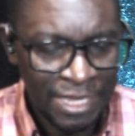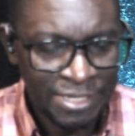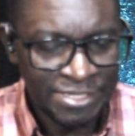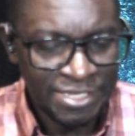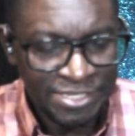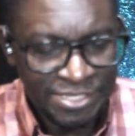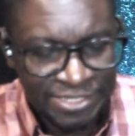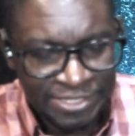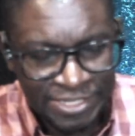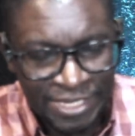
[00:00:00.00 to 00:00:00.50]

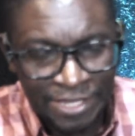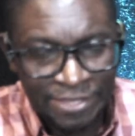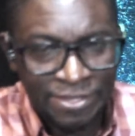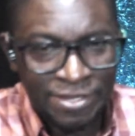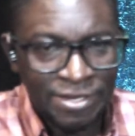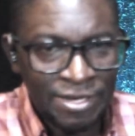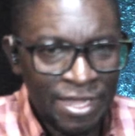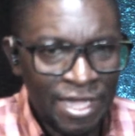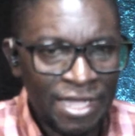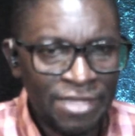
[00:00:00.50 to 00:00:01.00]
Since death
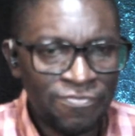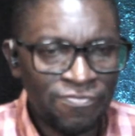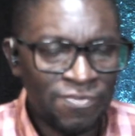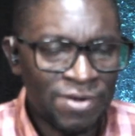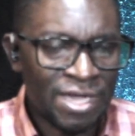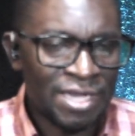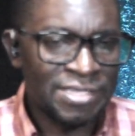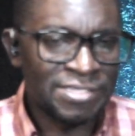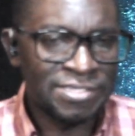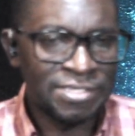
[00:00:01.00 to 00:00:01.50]
and life
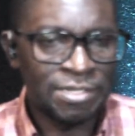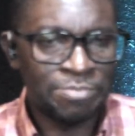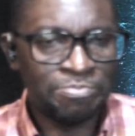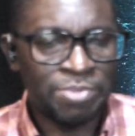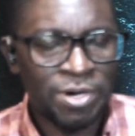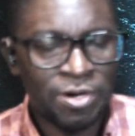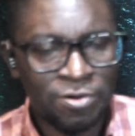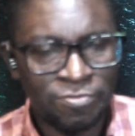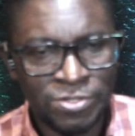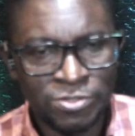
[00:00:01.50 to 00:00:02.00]
lies in the
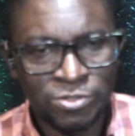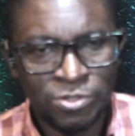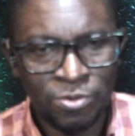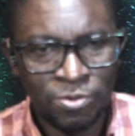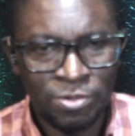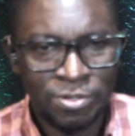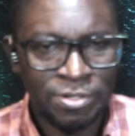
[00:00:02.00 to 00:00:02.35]
power of the